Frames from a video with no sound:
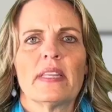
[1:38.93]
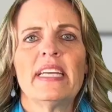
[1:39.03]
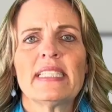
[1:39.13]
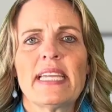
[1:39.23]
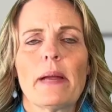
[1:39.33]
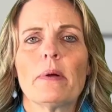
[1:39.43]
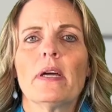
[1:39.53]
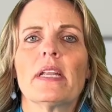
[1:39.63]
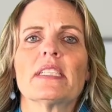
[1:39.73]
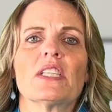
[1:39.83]
This
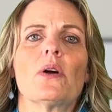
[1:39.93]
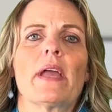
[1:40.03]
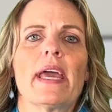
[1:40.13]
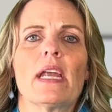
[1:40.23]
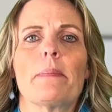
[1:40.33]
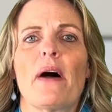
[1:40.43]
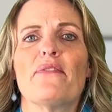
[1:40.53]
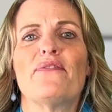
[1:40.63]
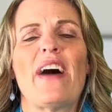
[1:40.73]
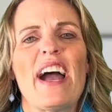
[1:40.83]
neighborhood is located about
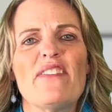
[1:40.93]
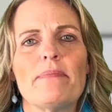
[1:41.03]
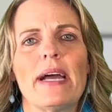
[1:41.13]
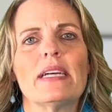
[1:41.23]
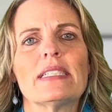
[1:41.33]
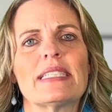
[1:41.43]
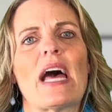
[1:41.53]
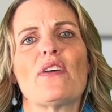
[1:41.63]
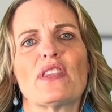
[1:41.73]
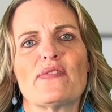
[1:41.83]
5 miles
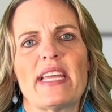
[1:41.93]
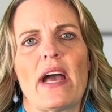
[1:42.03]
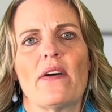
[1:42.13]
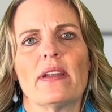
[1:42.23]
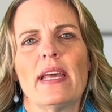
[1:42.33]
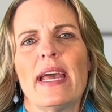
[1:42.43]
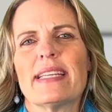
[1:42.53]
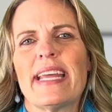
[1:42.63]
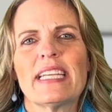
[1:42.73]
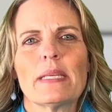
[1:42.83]
south of town.
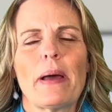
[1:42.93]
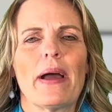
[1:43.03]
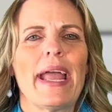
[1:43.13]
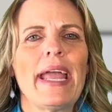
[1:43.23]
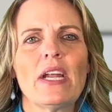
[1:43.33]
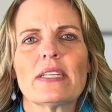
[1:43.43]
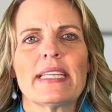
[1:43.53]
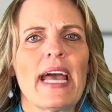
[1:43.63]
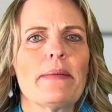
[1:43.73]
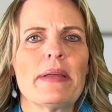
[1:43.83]
It takes about 8 or
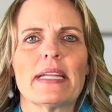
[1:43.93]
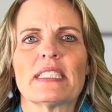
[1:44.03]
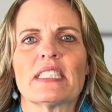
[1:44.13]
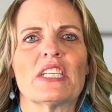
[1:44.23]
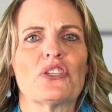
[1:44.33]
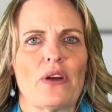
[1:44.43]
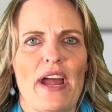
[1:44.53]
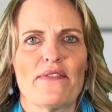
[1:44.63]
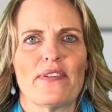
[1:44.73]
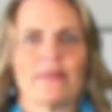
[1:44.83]
10 minutes to drive.